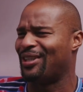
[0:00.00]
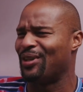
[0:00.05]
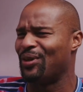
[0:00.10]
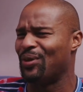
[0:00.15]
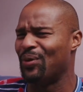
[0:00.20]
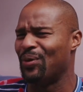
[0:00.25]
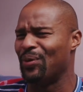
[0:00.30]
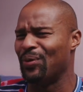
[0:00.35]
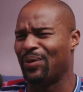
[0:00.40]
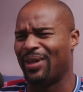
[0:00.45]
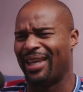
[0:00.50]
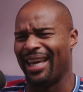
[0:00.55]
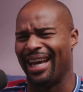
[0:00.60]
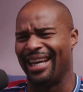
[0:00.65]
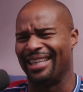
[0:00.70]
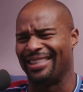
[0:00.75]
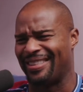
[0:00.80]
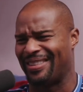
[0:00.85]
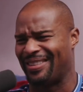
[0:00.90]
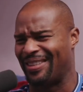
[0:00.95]
You
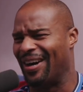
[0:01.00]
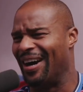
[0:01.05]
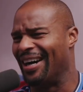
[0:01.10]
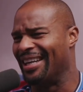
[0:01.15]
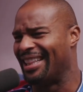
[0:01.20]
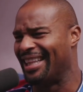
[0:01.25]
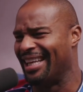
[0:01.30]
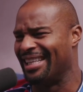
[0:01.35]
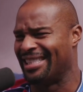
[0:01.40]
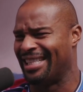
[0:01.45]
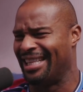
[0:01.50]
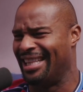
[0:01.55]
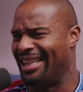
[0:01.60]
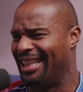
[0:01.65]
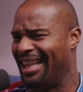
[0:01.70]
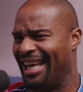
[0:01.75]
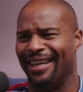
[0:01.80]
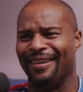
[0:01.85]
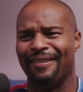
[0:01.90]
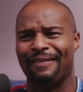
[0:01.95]
can't start this and
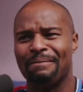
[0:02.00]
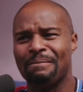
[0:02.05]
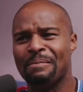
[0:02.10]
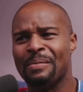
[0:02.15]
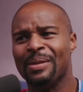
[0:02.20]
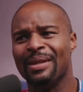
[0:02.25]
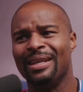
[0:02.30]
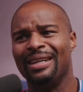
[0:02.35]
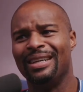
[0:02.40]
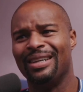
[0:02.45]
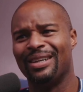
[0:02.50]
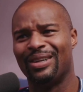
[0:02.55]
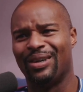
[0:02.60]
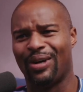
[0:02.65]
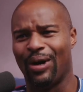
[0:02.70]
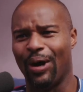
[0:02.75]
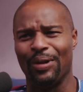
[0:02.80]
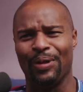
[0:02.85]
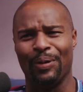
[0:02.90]
then call the